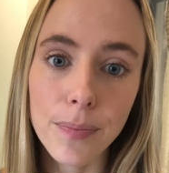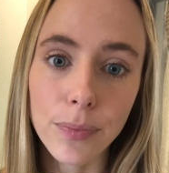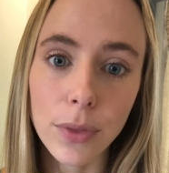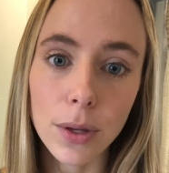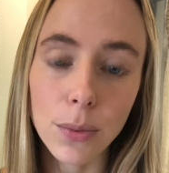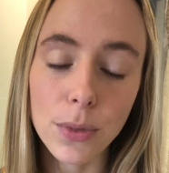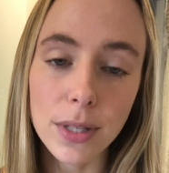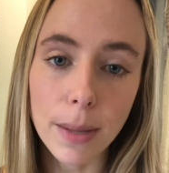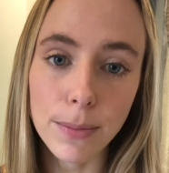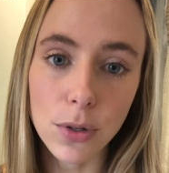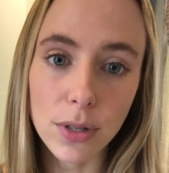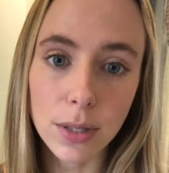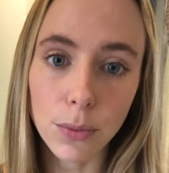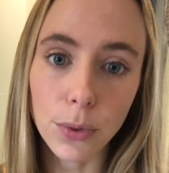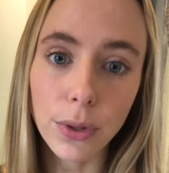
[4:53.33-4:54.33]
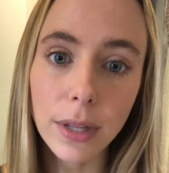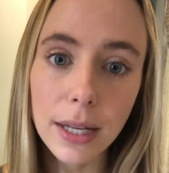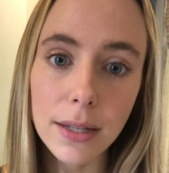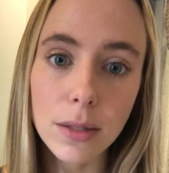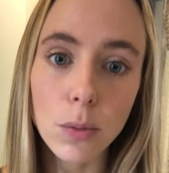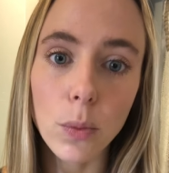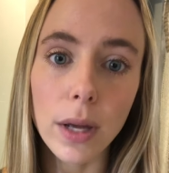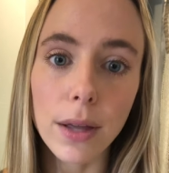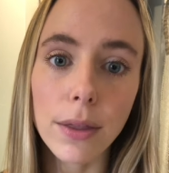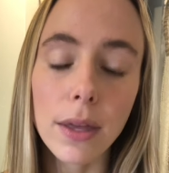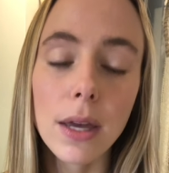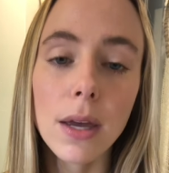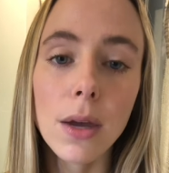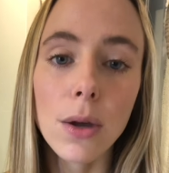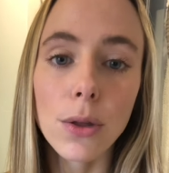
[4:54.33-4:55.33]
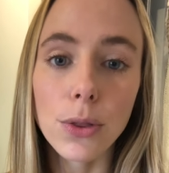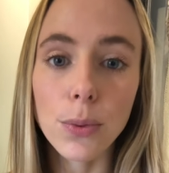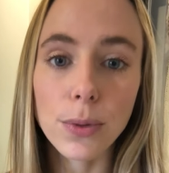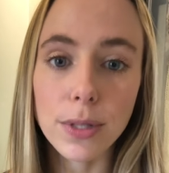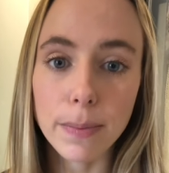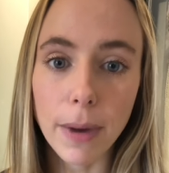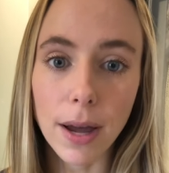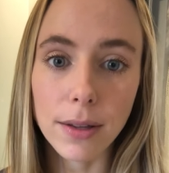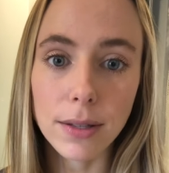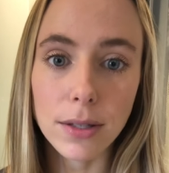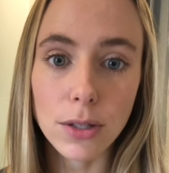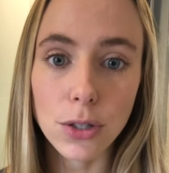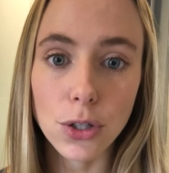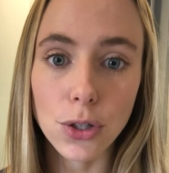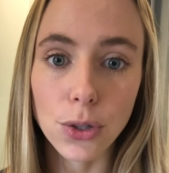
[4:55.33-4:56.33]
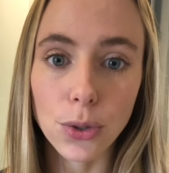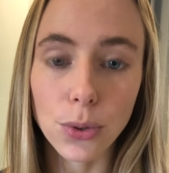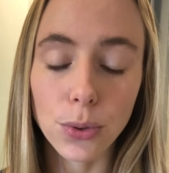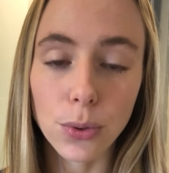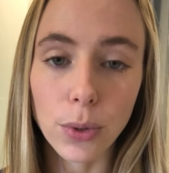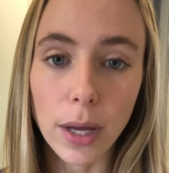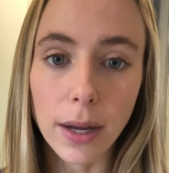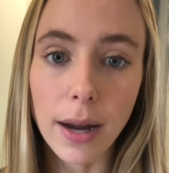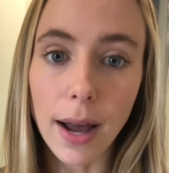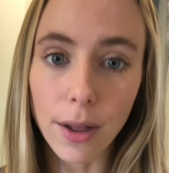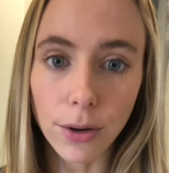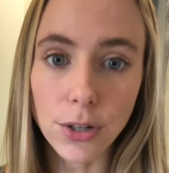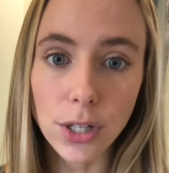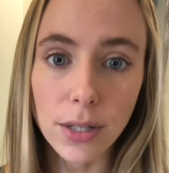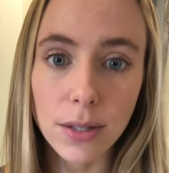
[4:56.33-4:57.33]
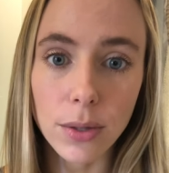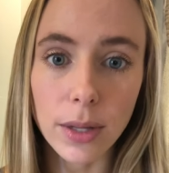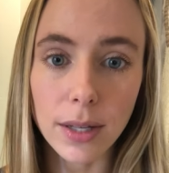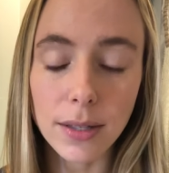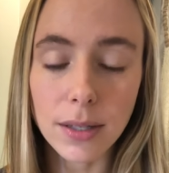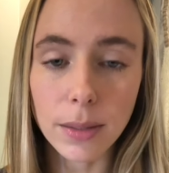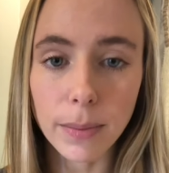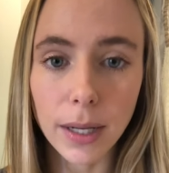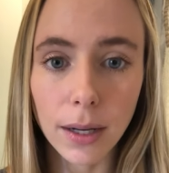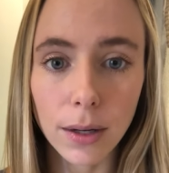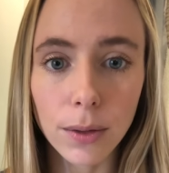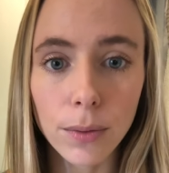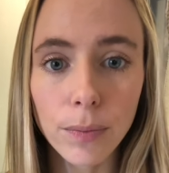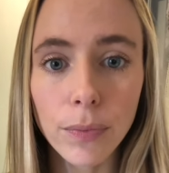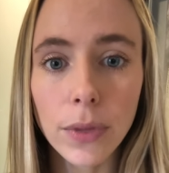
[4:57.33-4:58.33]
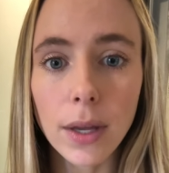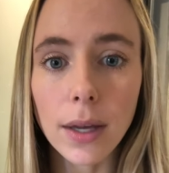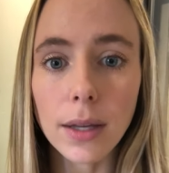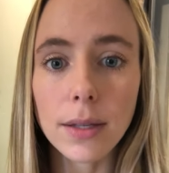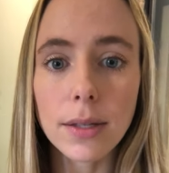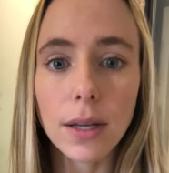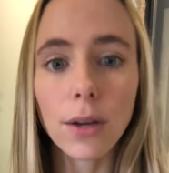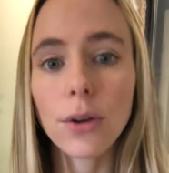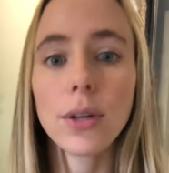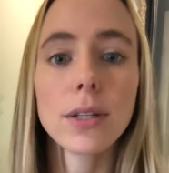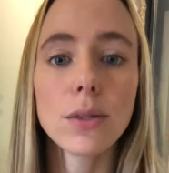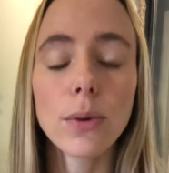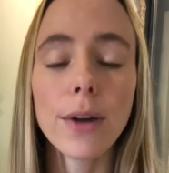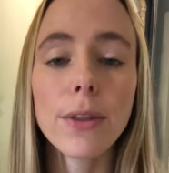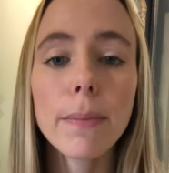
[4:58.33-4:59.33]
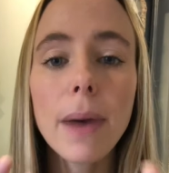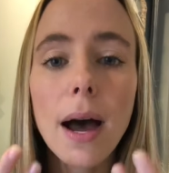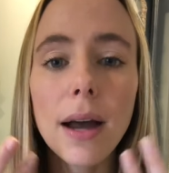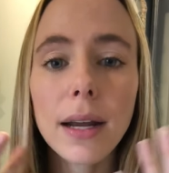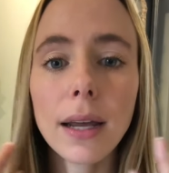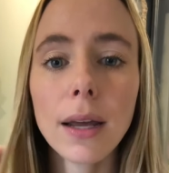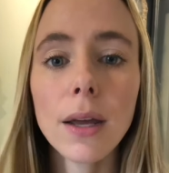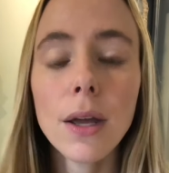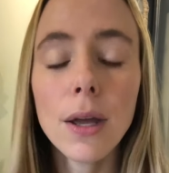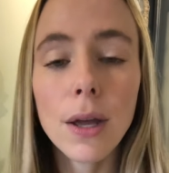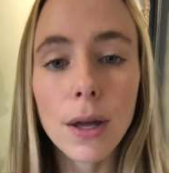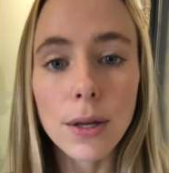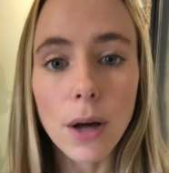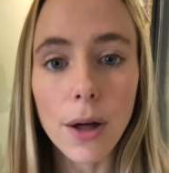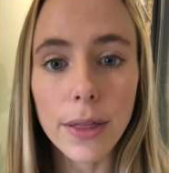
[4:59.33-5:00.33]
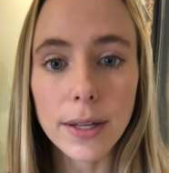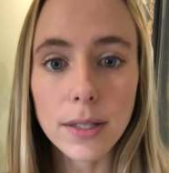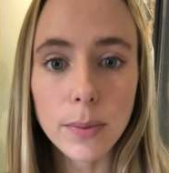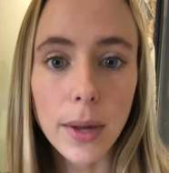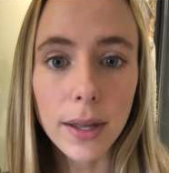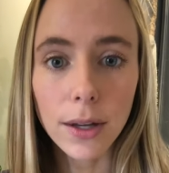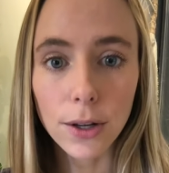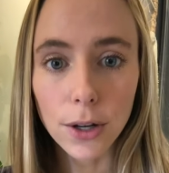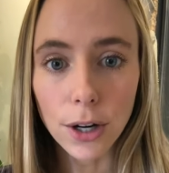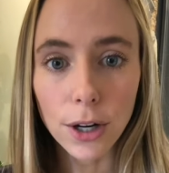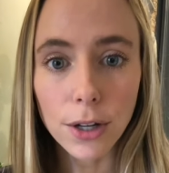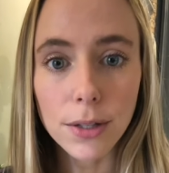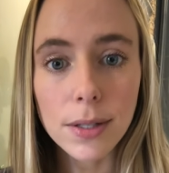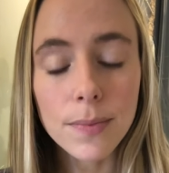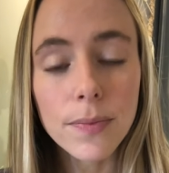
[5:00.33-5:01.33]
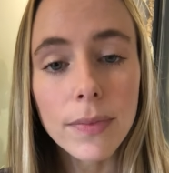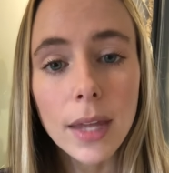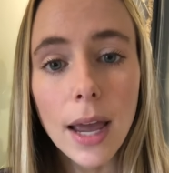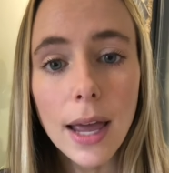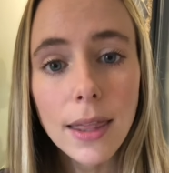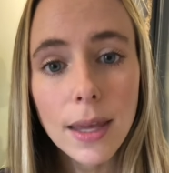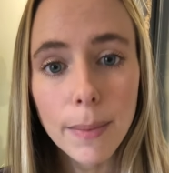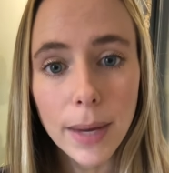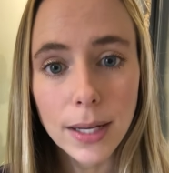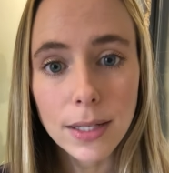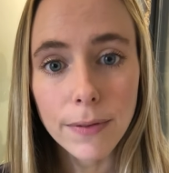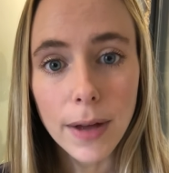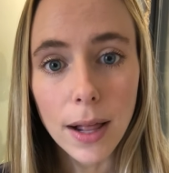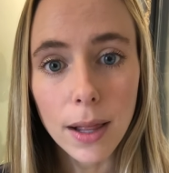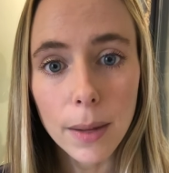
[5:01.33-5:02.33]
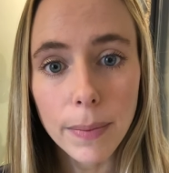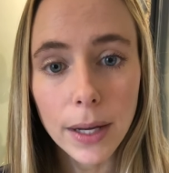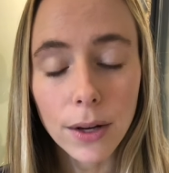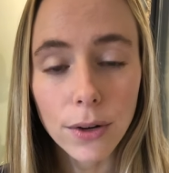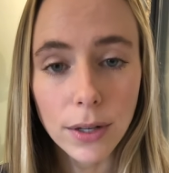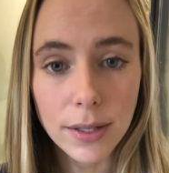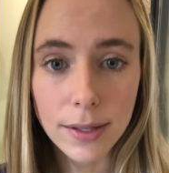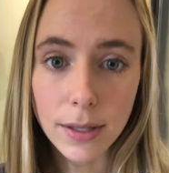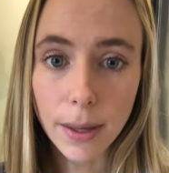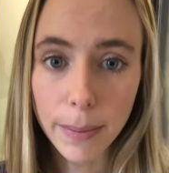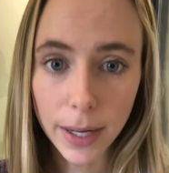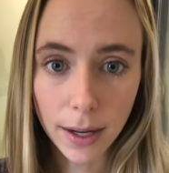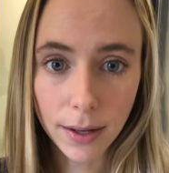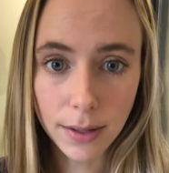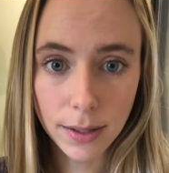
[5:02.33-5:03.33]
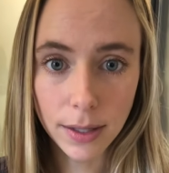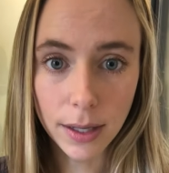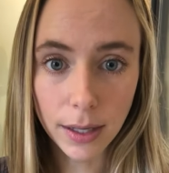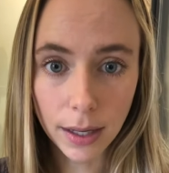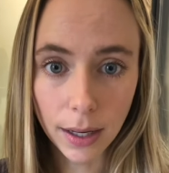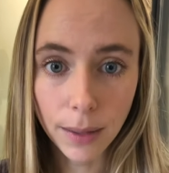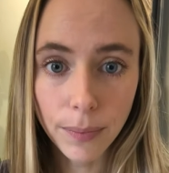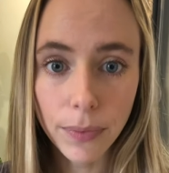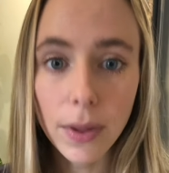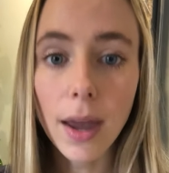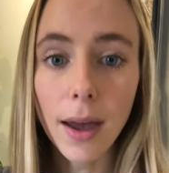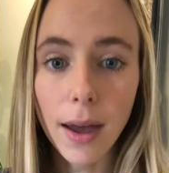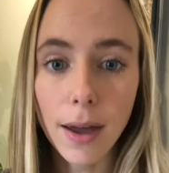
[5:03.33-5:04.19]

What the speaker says: receptors and release with the response to an allergen. So the histamine is increased throughout the body all that swelling occurs, and they may develop increased stomach acidity and